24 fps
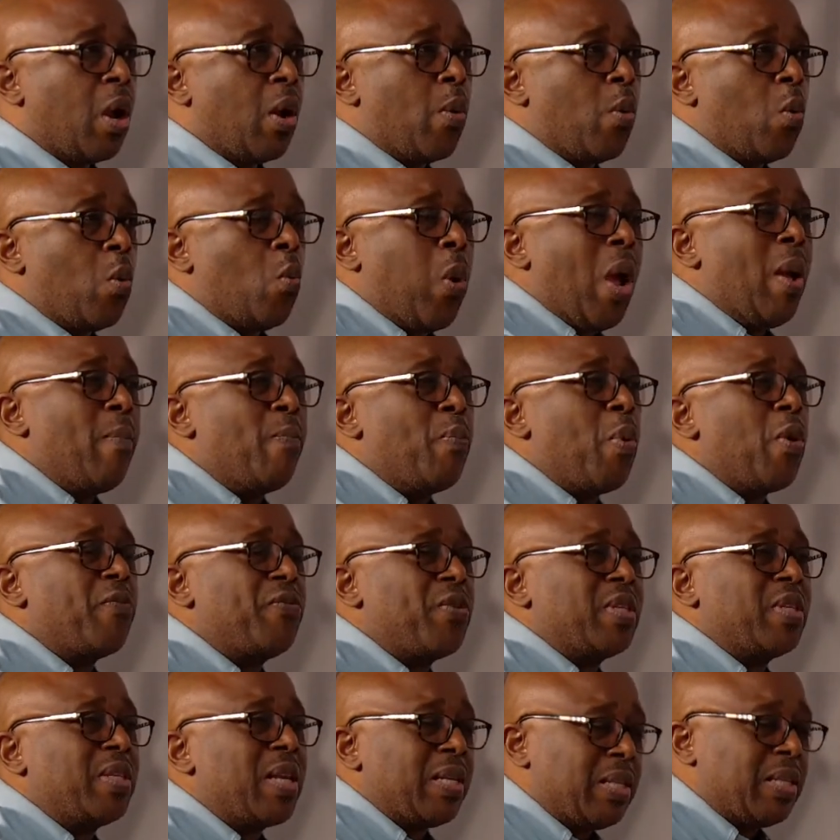When
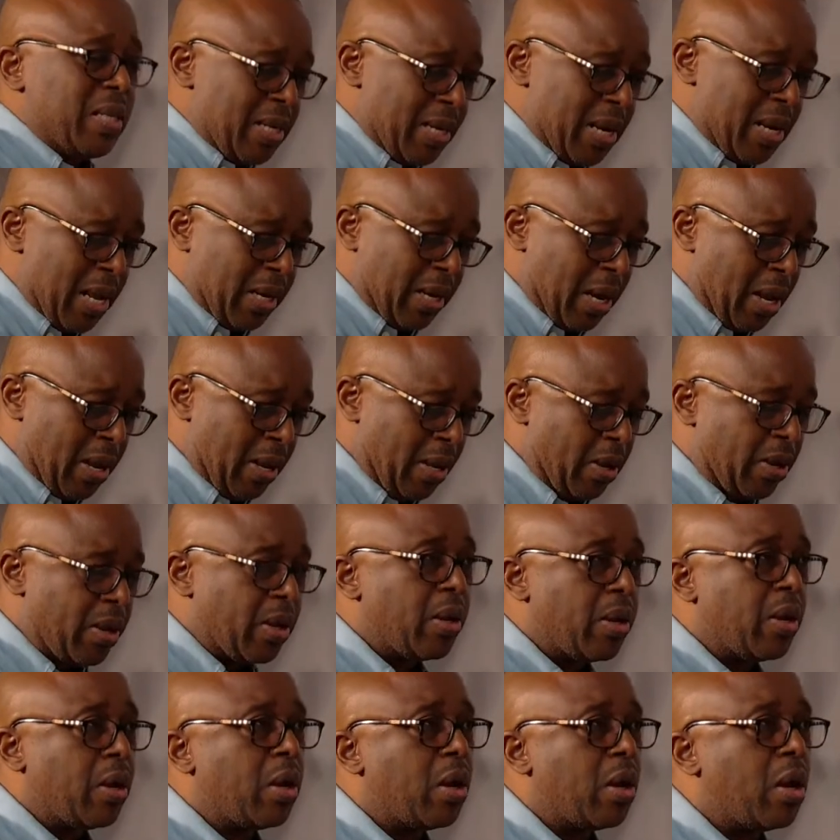Professor Jenana
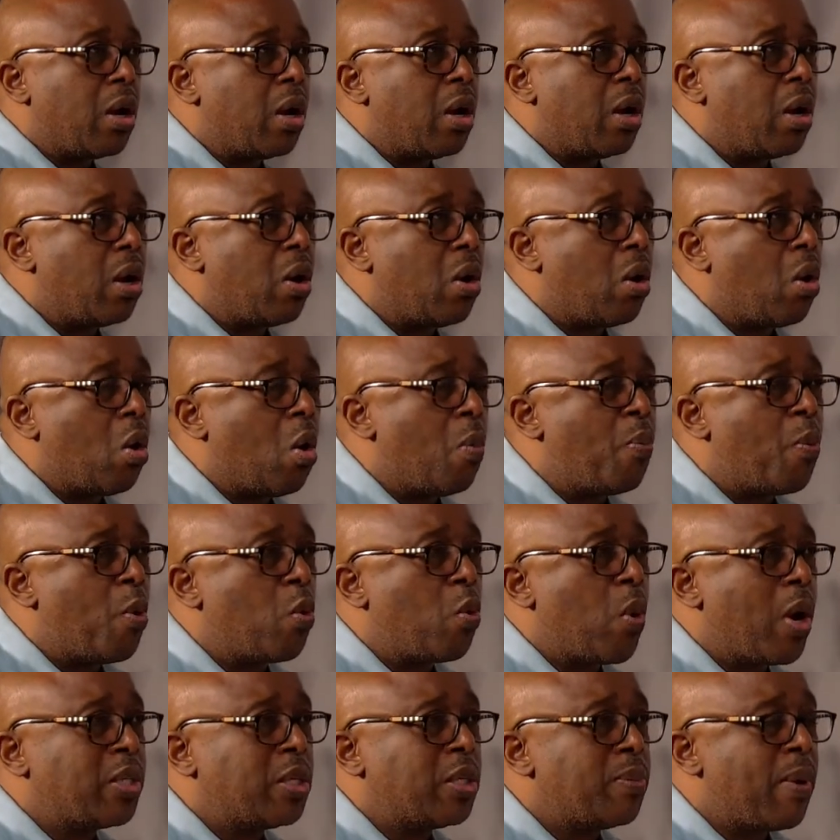
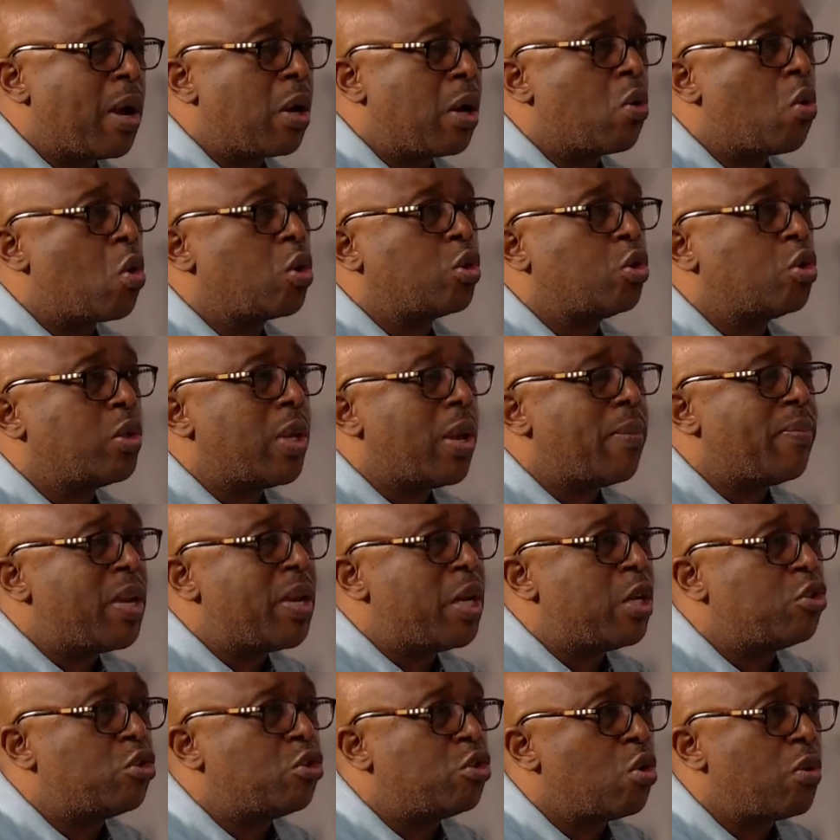Opokwajiman got to the
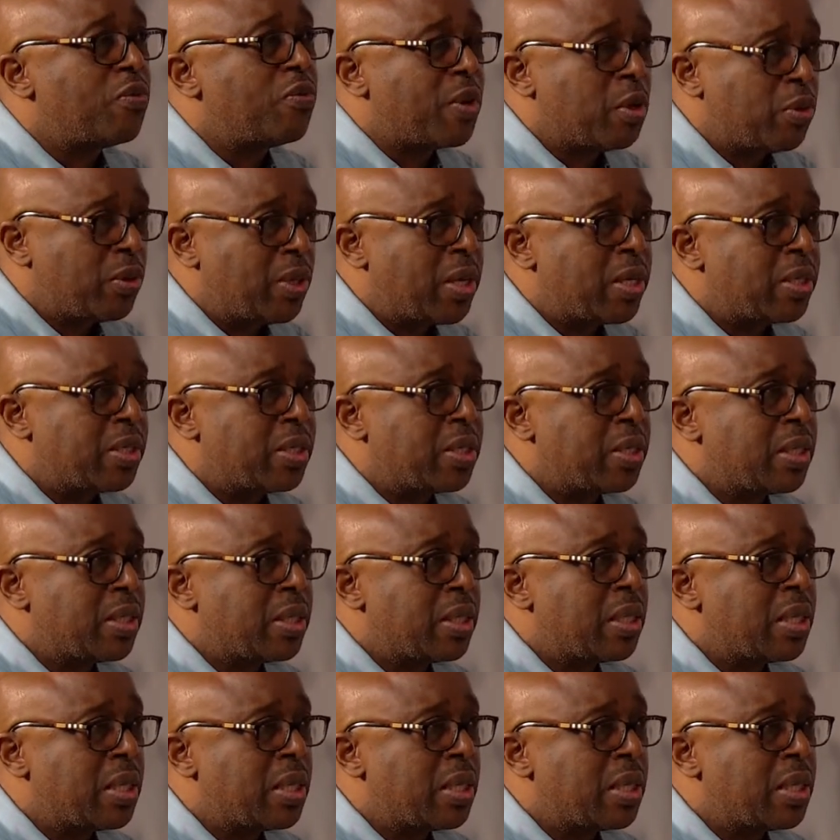Ministry of Education,